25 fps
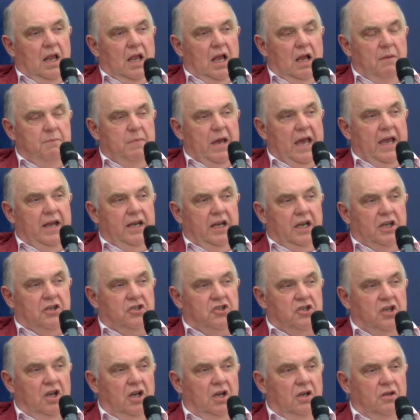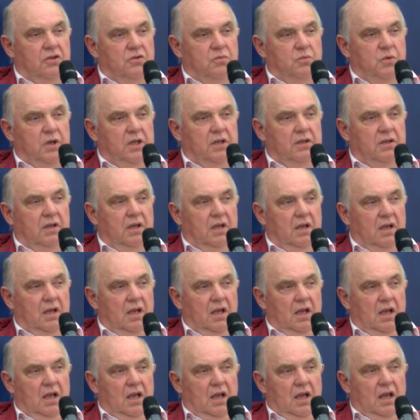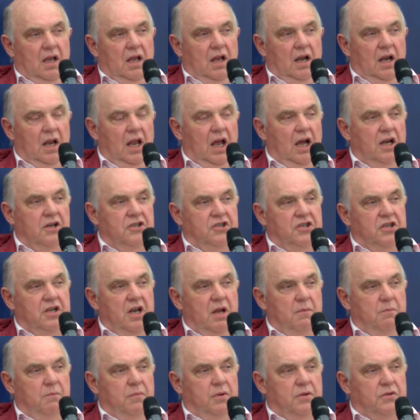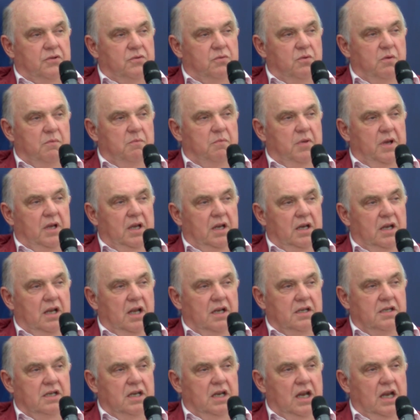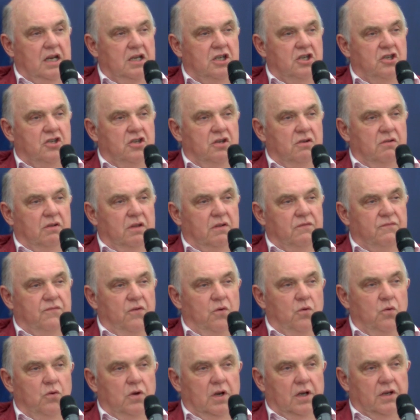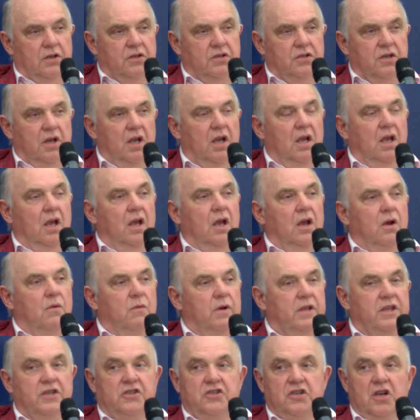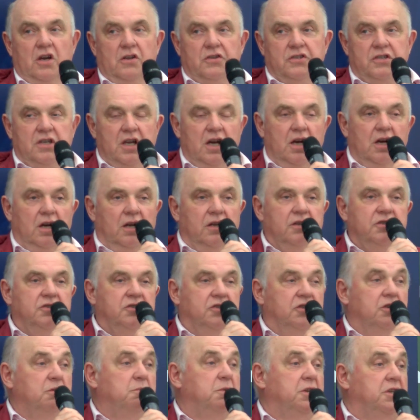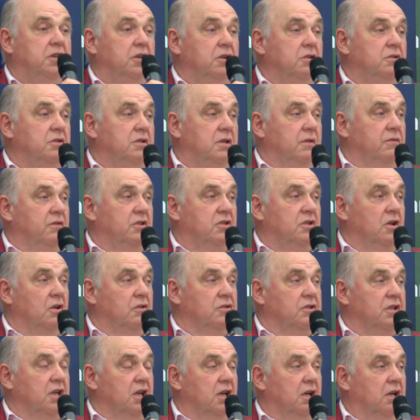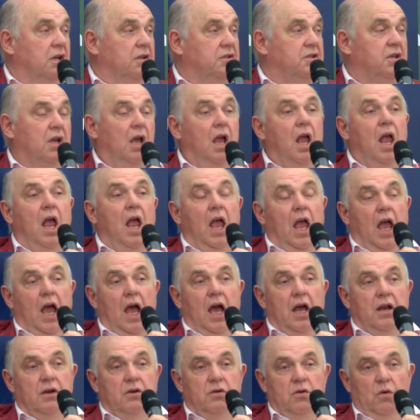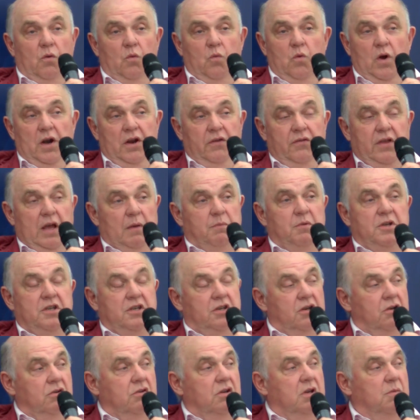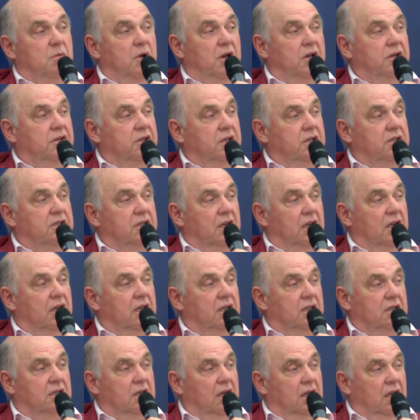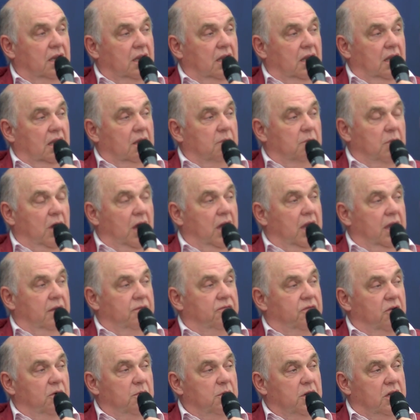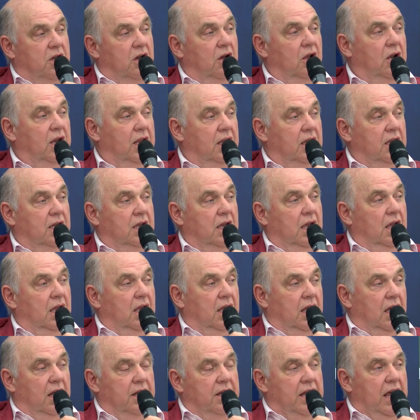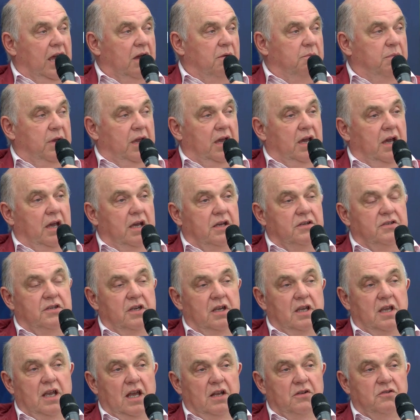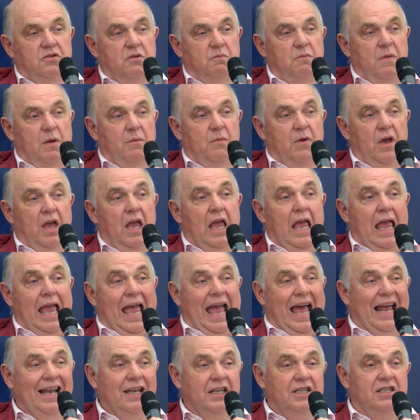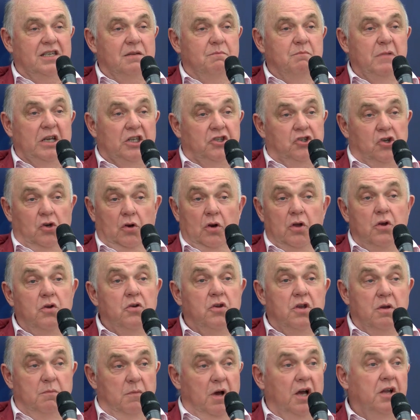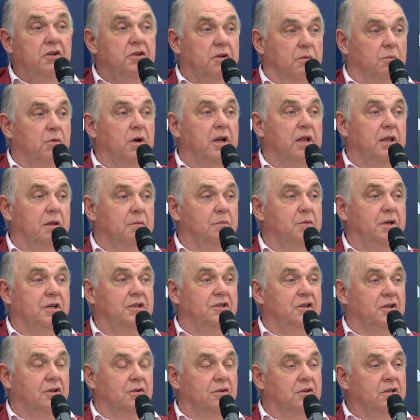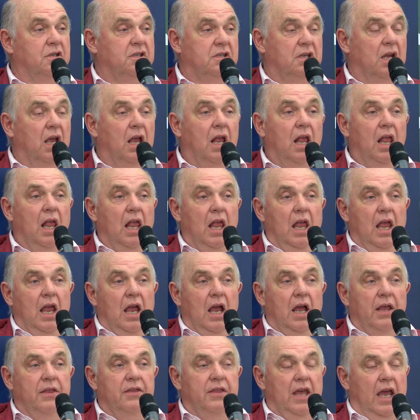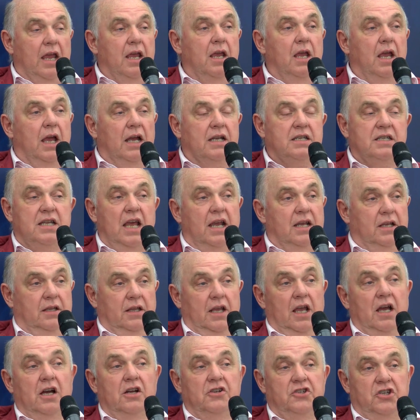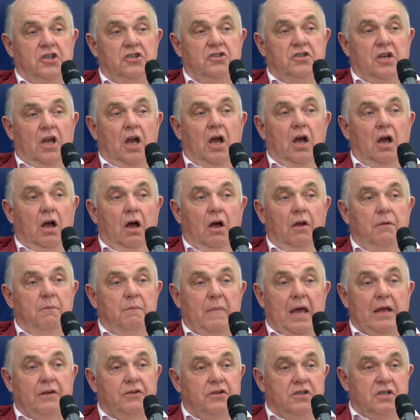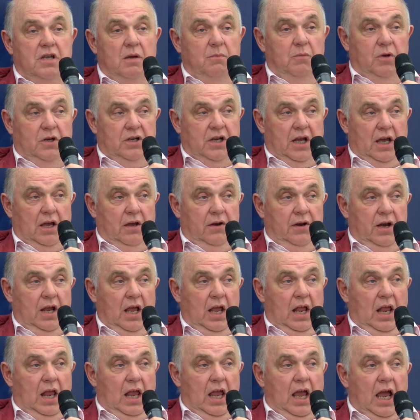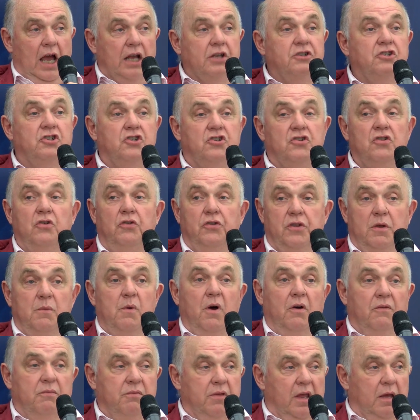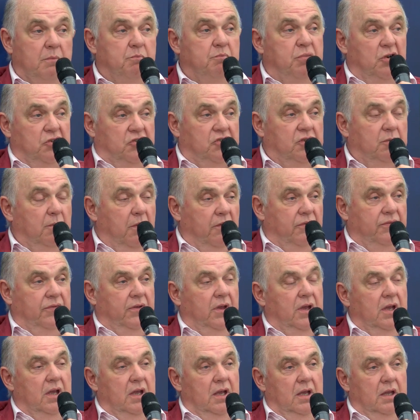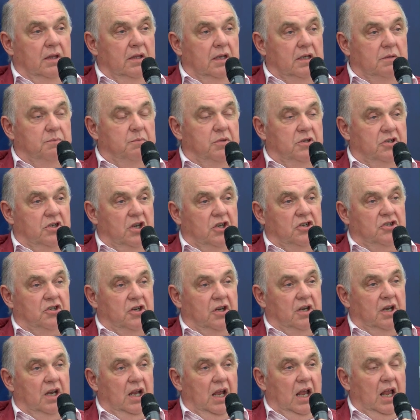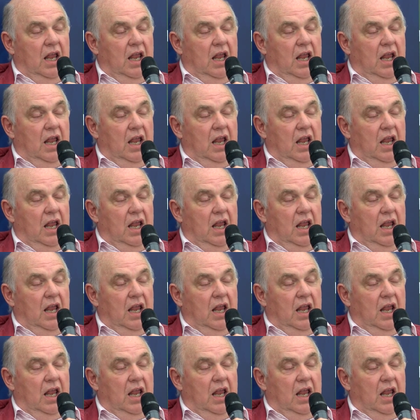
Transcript: a bayonet charge with large numbers would be in 1982 in the Falklands, when the Scots Guards, two platoons of the Scots Guards, and one of their platoon commanders is my former colleague and now BIOC council member, Alistair Mitchell, who commanded one of the platoons they attacked the Argies on Mount Tumbledown and saw them off. They pushed them off this position.